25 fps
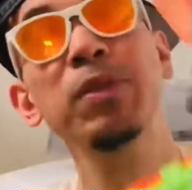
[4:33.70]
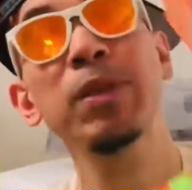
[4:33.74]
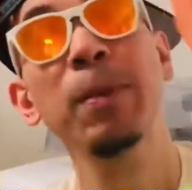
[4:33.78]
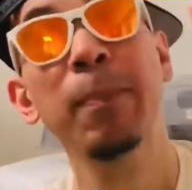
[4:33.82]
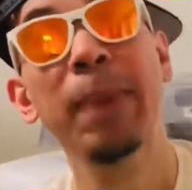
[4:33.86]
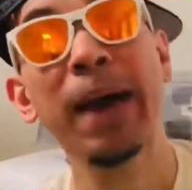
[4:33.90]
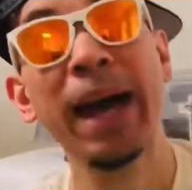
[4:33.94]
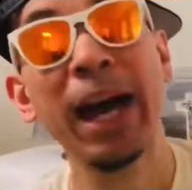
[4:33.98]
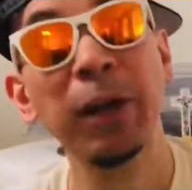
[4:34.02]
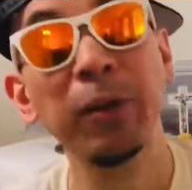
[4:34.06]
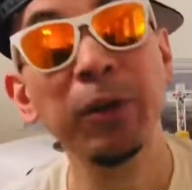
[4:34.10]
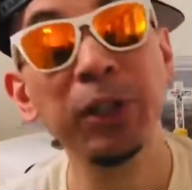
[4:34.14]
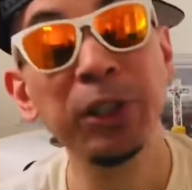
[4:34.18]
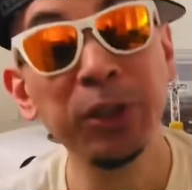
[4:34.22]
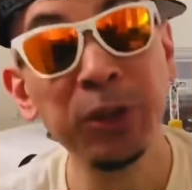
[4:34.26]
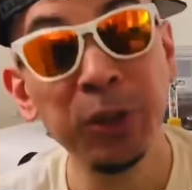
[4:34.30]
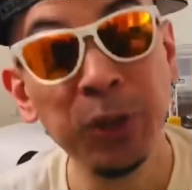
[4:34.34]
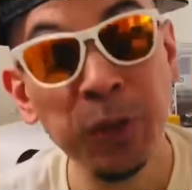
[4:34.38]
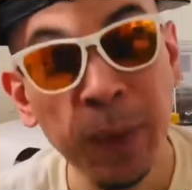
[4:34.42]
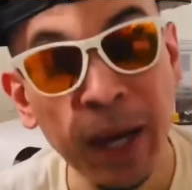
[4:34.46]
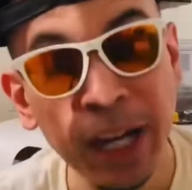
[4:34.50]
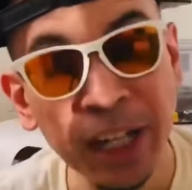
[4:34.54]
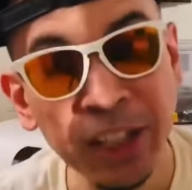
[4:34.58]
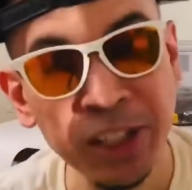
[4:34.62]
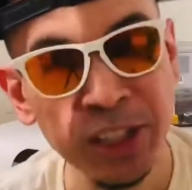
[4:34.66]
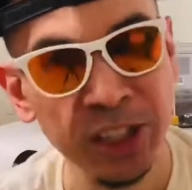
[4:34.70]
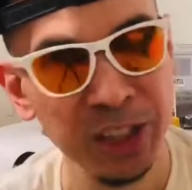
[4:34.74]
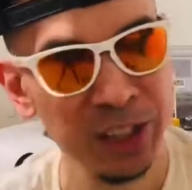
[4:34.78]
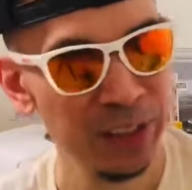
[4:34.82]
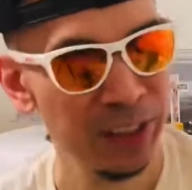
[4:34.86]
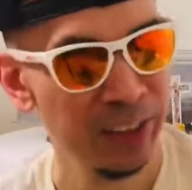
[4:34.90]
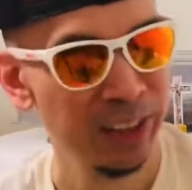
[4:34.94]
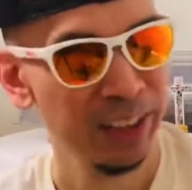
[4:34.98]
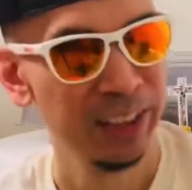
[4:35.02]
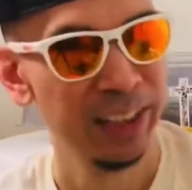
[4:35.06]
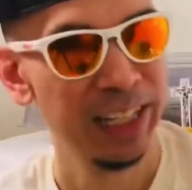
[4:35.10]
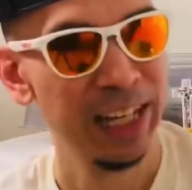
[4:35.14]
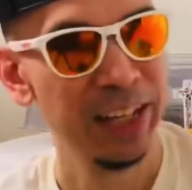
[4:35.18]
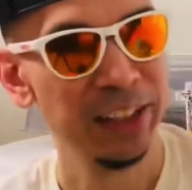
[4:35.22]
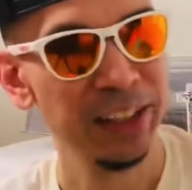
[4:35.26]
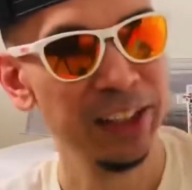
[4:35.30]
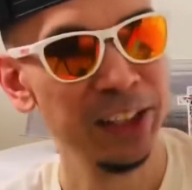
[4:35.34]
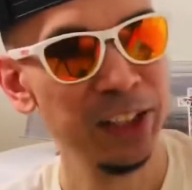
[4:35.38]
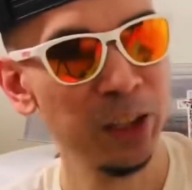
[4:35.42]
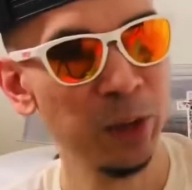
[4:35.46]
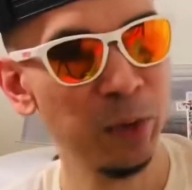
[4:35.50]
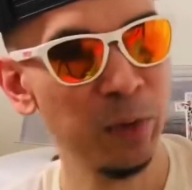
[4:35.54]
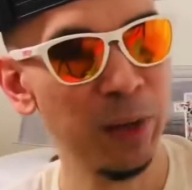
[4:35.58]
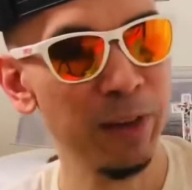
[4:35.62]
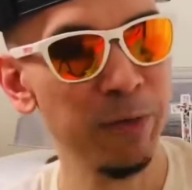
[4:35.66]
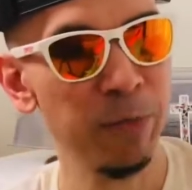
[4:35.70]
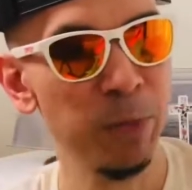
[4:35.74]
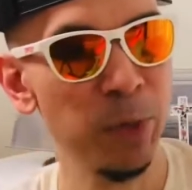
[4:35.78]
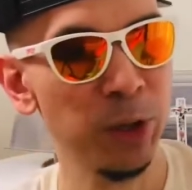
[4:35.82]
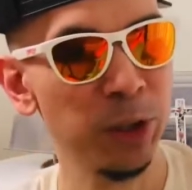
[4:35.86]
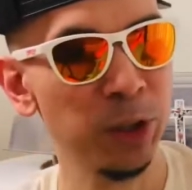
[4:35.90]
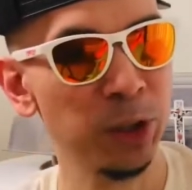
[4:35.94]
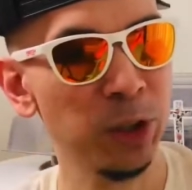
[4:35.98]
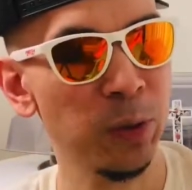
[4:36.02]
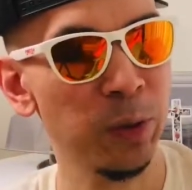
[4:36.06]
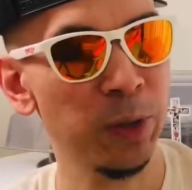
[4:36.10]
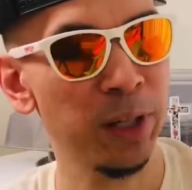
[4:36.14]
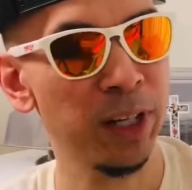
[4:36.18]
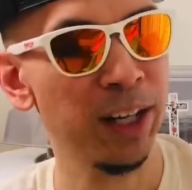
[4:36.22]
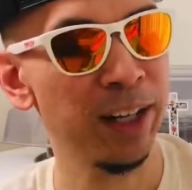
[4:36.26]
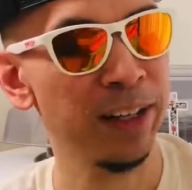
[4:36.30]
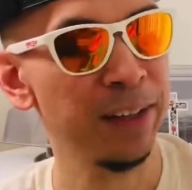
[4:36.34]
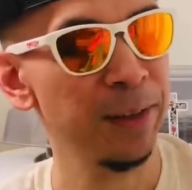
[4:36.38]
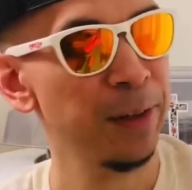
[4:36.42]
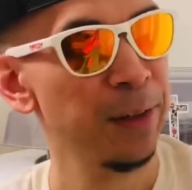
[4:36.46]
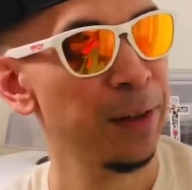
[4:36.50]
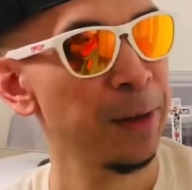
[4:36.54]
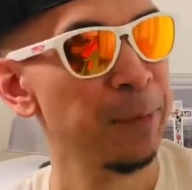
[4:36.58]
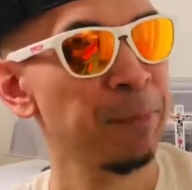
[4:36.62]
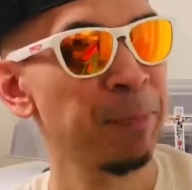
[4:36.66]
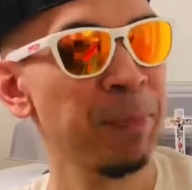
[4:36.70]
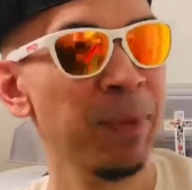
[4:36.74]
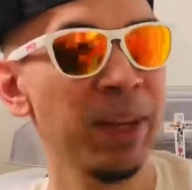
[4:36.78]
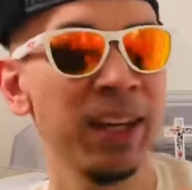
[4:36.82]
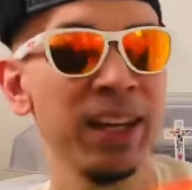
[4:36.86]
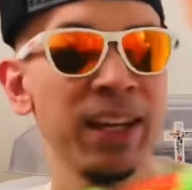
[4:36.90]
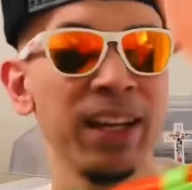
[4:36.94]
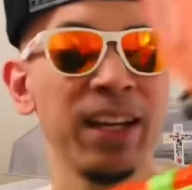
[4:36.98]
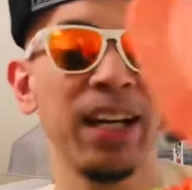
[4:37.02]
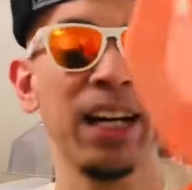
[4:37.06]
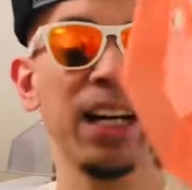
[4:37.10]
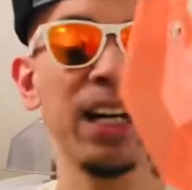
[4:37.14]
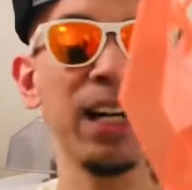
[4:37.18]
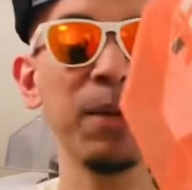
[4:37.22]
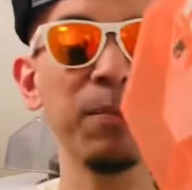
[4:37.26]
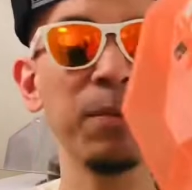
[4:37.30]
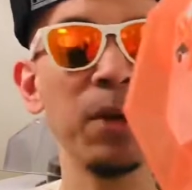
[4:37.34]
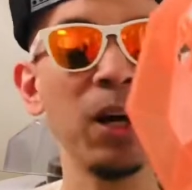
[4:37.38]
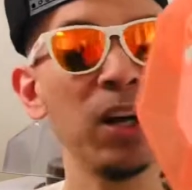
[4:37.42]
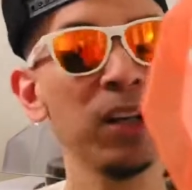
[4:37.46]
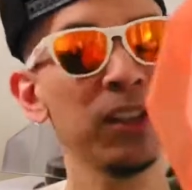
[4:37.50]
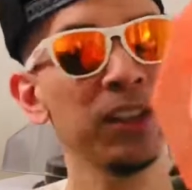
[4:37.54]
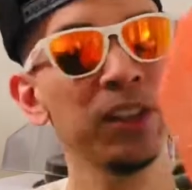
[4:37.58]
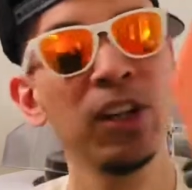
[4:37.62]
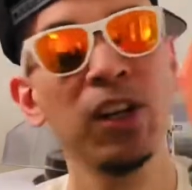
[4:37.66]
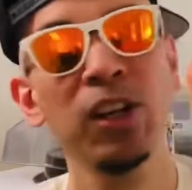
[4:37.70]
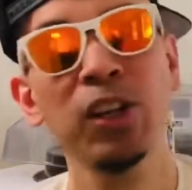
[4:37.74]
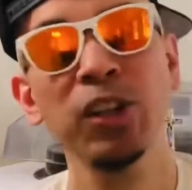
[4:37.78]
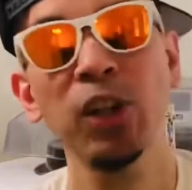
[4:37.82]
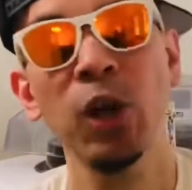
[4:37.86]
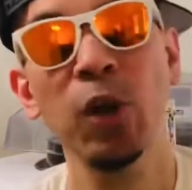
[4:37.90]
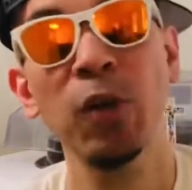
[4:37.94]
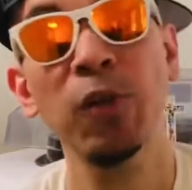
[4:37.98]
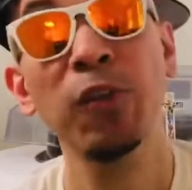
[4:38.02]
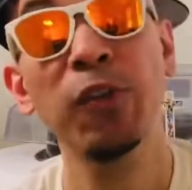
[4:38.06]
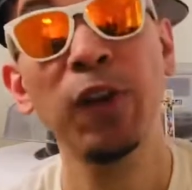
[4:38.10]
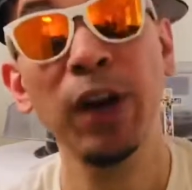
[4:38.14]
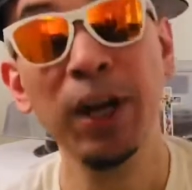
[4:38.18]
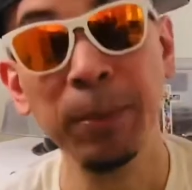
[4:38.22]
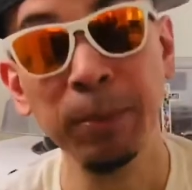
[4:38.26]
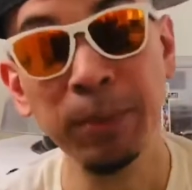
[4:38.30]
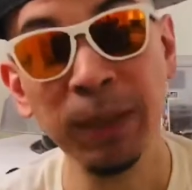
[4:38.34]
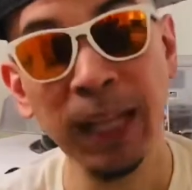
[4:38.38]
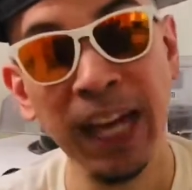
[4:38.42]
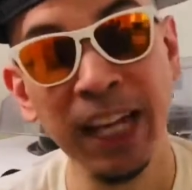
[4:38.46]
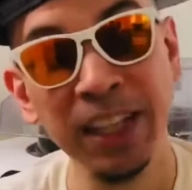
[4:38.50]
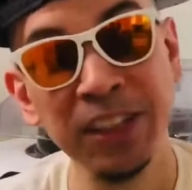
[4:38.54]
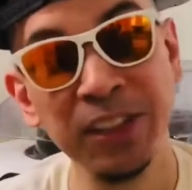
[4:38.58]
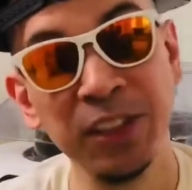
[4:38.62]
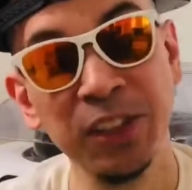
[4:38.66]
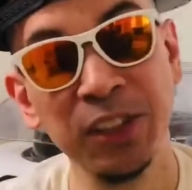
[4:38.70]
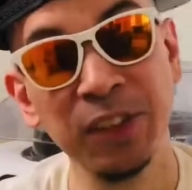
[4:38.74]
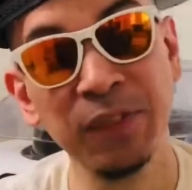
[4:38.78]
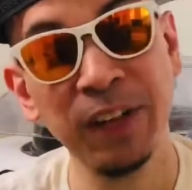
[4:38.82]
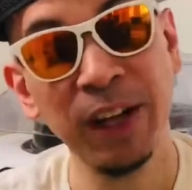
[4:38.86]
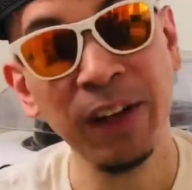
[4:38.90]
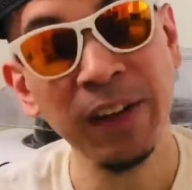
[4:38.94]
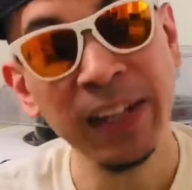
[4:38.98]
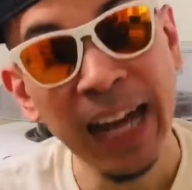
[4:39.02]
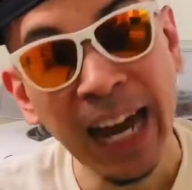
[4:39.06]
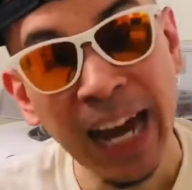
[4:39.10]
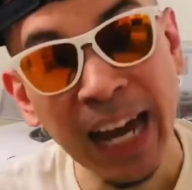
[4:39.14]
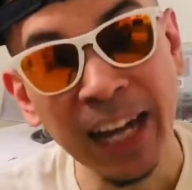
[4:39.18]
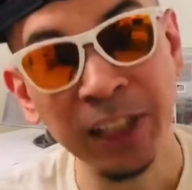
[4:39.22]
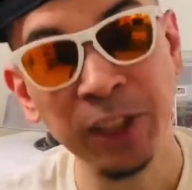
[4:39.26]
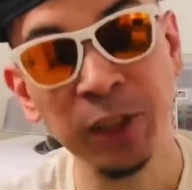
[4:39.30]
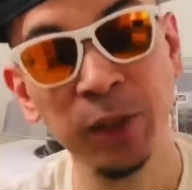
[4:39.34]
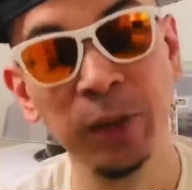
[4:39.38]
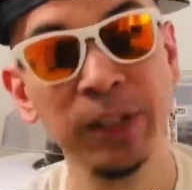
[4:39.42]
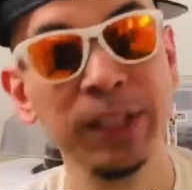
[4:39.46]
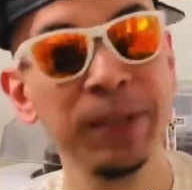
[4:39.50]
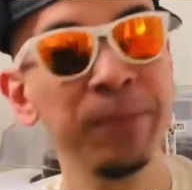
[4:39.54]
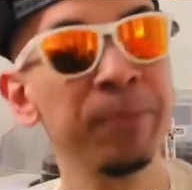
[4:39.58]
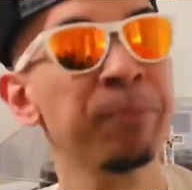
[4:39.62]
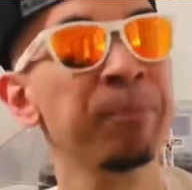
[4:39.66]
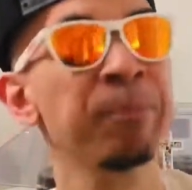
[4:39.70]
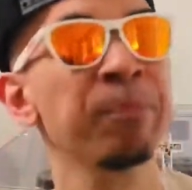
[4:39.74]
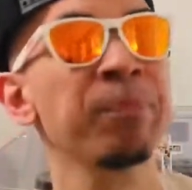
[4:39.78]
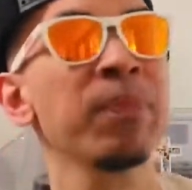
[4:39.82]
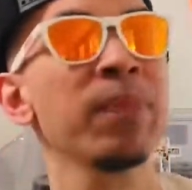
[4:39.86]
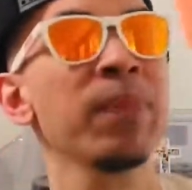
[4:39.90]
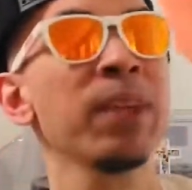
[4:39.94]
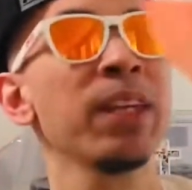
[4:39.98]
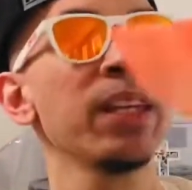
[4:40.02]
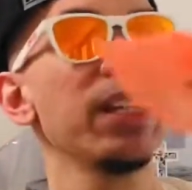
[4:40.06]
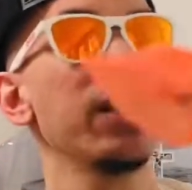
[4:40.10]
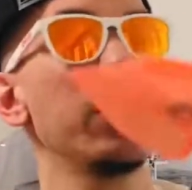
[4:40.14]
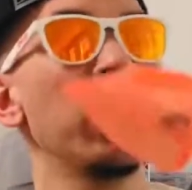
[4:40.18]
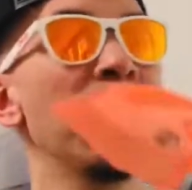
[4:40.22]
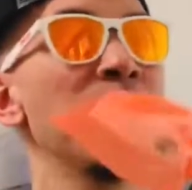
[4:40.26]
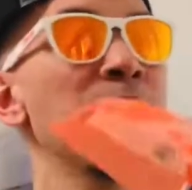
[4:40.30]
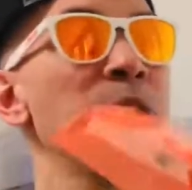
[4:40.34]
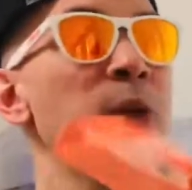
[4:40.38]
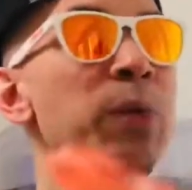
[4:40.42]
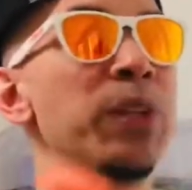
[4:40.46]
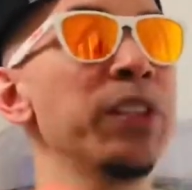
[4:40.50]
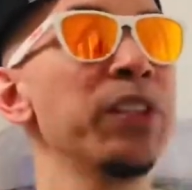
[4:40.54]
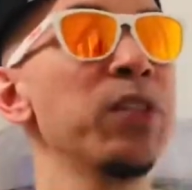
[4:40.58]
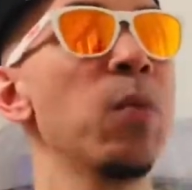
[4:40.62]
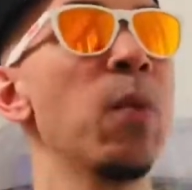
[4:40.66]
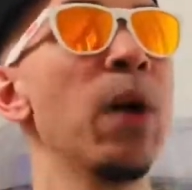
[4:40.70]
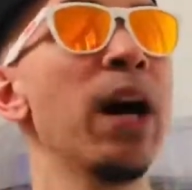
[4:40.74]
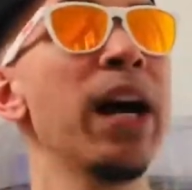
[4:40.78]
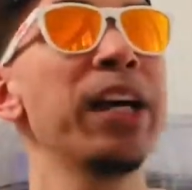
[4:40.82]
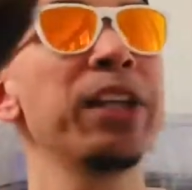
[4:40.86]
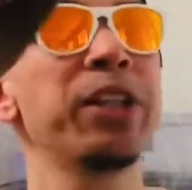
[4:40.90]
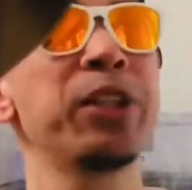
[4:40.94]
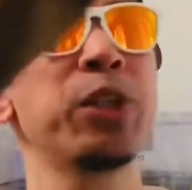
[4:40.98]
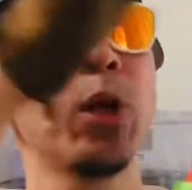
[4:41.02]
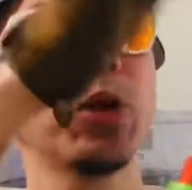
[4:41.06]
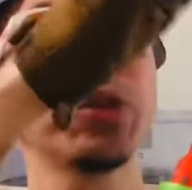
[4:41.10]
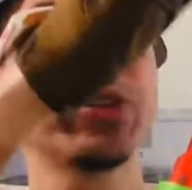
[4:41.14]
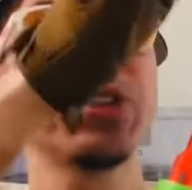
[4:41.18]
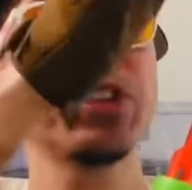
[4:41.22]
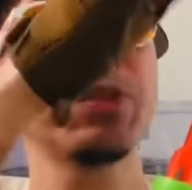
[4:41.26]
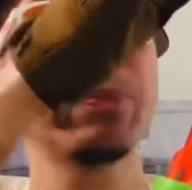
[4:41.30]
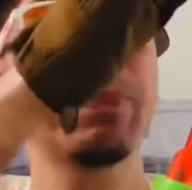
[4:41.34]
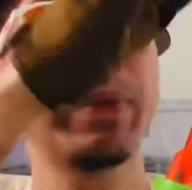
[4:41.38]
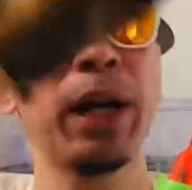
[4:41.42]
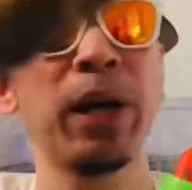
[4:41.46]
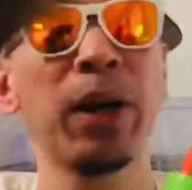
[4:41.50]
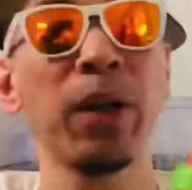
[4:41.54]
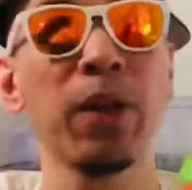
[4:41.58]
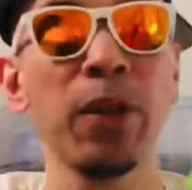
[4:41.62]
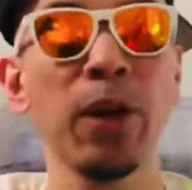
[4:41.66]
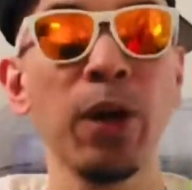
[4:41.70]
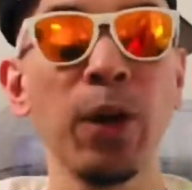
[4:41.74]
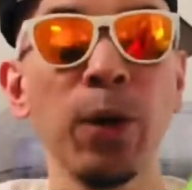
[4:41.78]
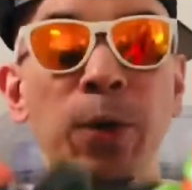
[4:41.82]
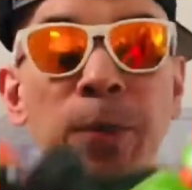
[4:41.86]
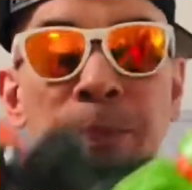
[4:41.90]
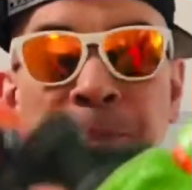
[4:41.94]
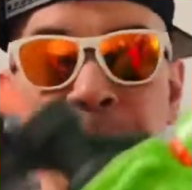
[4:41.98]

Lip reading: battery too much. Now you can hear the rev motor going on. All in all though, fun blaster, very accurate. The other reason why I chose this barrel though